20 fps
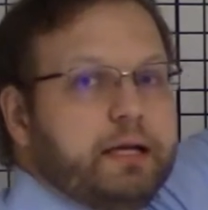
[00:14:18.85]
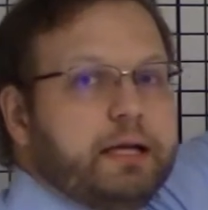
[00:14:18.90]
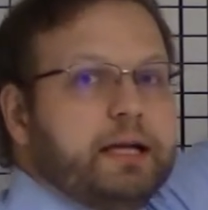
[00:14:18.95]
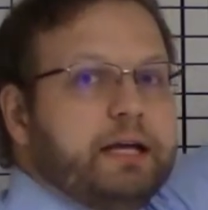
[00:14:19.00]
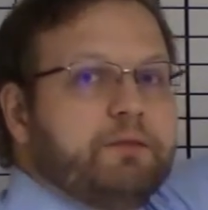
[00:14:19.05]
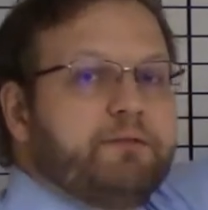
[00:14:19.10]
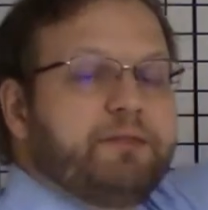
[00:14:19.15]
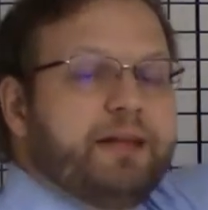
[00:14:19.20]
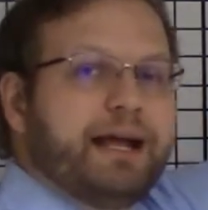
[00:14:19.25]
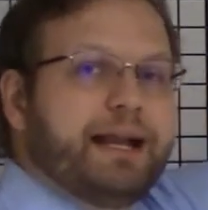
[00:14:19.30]

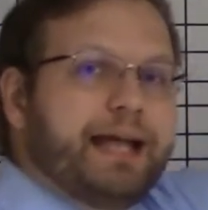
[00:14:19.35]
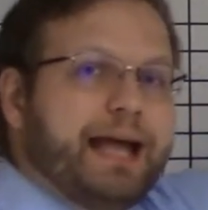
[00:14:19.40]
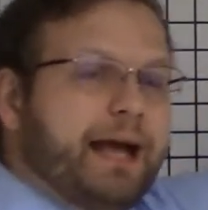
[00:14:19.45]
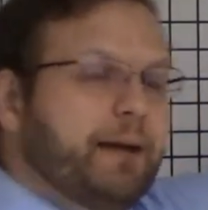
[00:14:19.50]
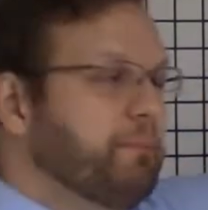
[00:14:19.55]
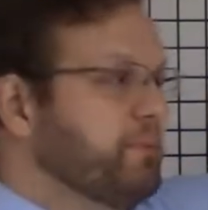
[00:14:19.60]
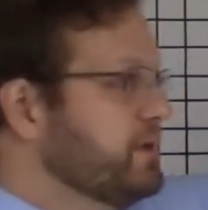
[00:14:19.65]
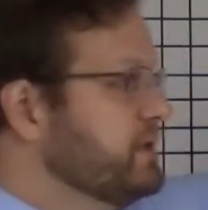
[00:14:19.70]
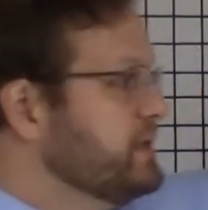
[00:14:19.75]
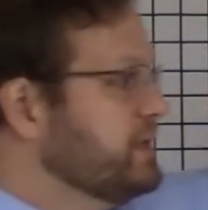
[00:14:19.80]
If that
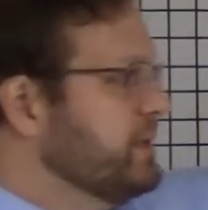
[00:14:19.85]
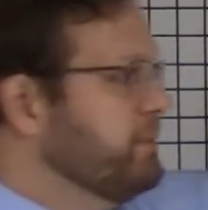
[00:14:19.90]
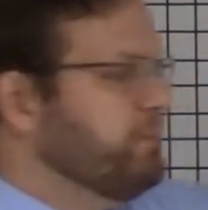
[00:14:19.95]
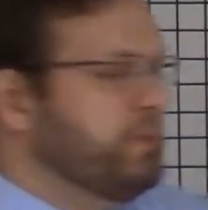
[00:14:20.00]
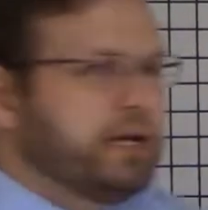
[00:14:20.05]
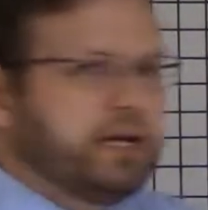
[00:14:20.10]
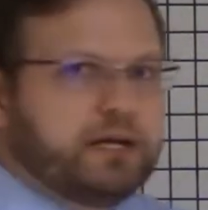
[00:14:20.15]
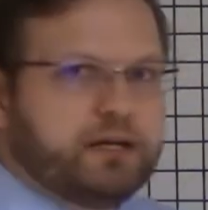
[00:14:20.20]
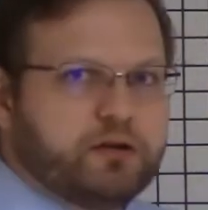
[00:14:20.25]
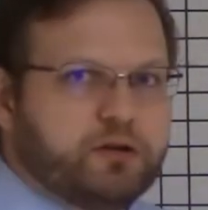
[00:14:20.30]
happens, then
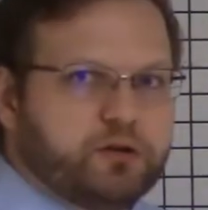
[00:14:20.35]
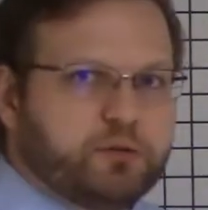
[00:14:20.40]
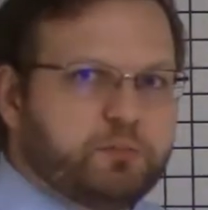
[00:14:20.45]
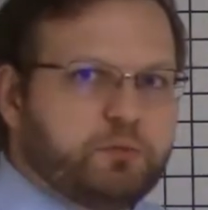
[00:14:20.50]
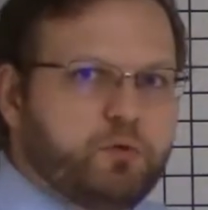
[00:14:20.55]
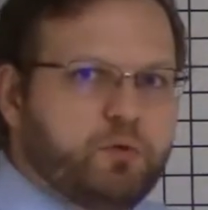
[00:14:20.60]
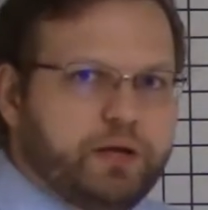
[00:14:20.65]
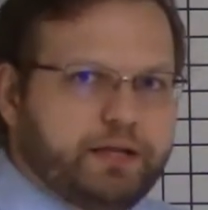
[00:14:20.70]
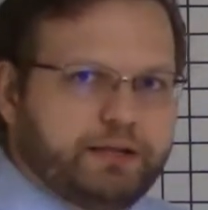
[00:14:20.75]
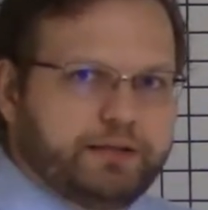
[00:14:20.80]
pick another
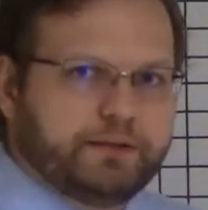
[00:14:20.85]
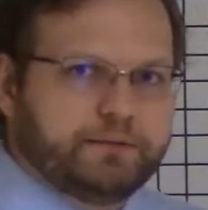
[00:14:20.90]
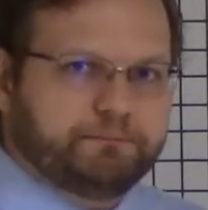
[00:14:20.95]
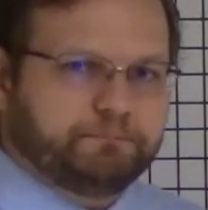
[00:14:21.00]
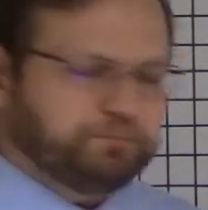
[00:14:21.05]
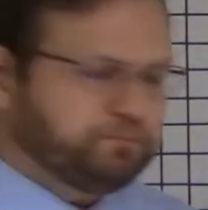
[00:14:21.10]
point.